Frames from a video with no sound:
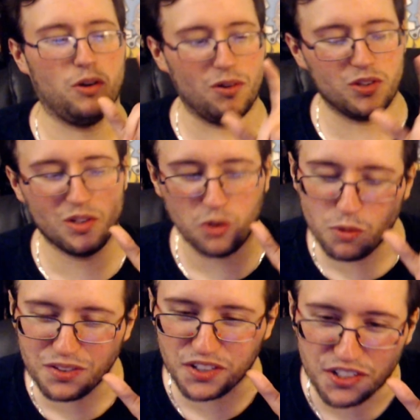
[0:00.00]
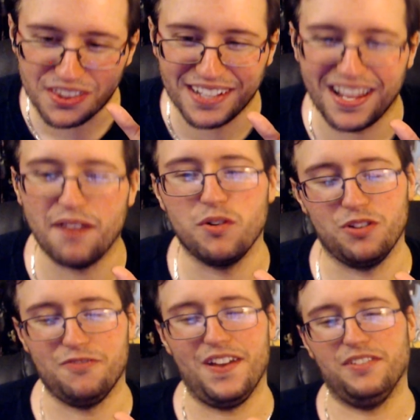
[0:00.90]
that's always a good thing to have on
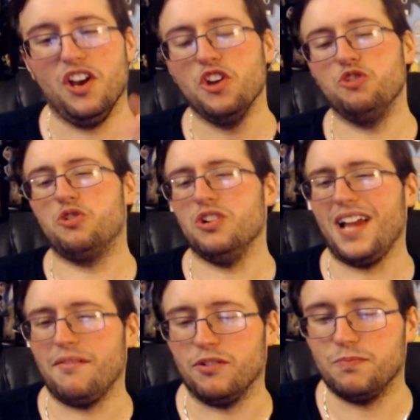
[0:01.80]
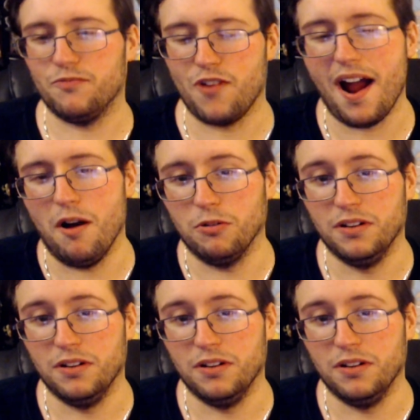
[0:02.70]
your face. You could have a frown.